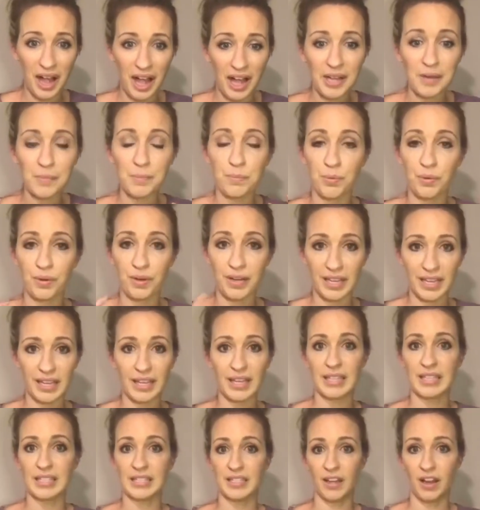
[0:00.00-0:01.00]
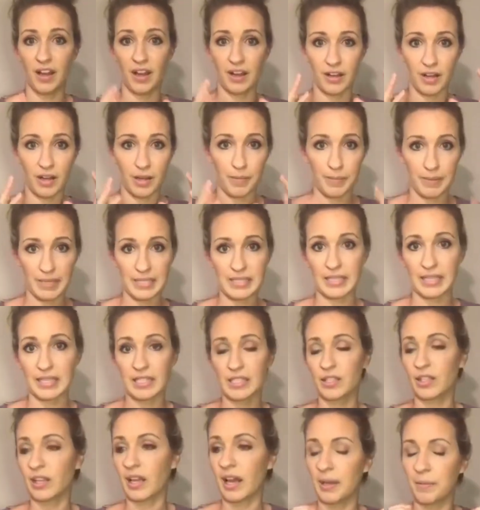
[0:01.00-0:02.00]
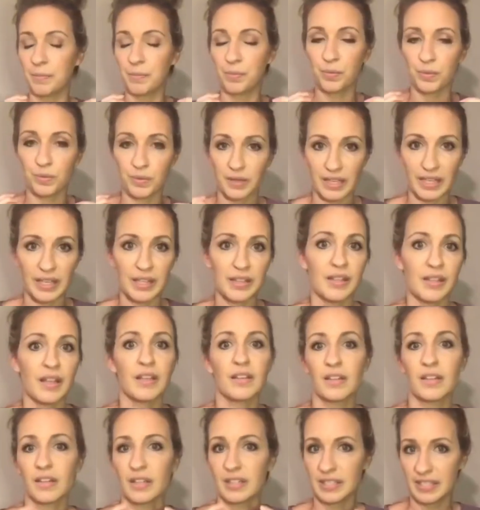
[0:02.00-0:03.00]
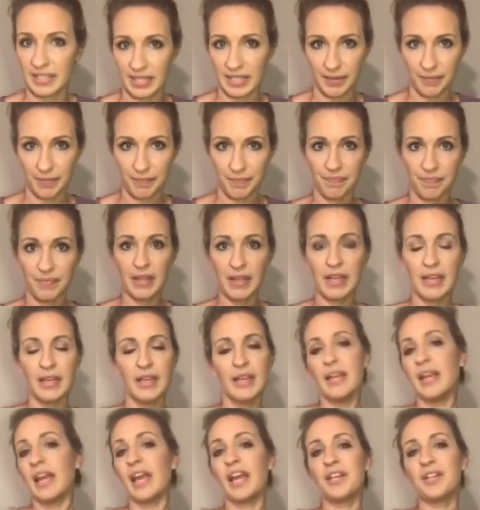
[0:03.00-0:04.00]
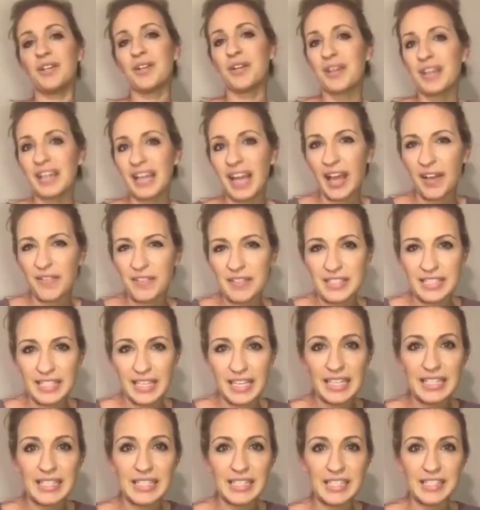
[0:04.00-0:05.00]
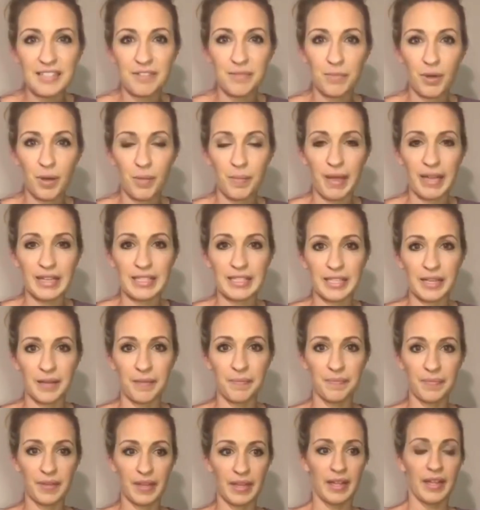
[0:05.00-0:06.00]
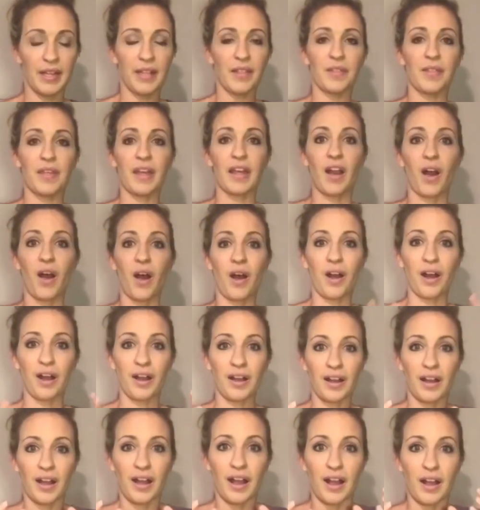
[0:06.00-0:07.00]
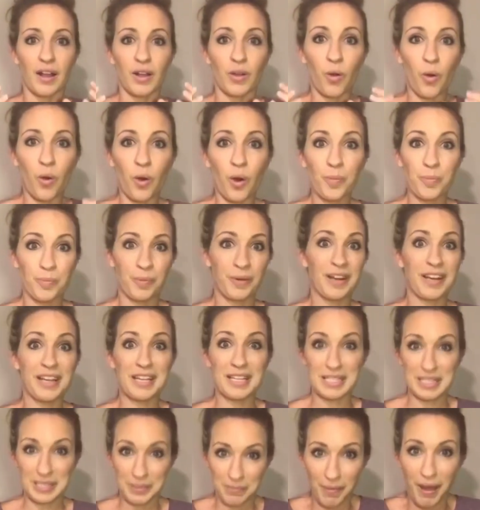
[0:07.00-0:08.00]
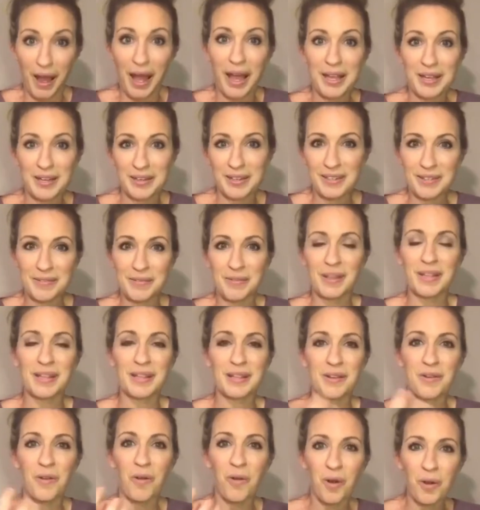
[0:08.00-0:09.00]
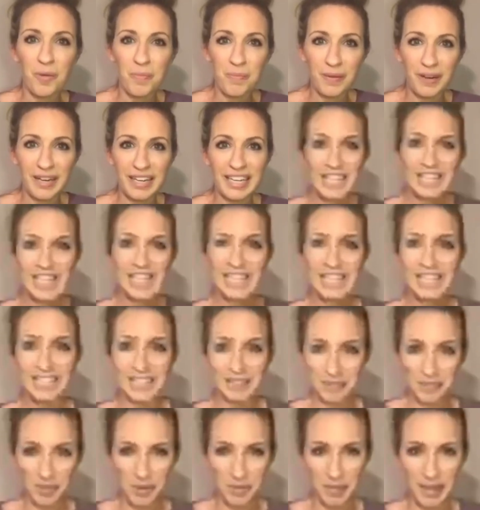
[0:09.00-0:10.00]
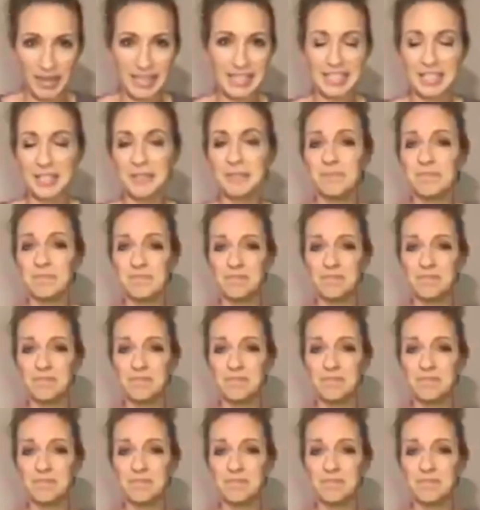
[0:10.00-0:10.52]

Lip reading: breathed on our business. God breathed on our team. And you're going to have seasons of momentum that are corporate inspired. When the corporate is in momentum,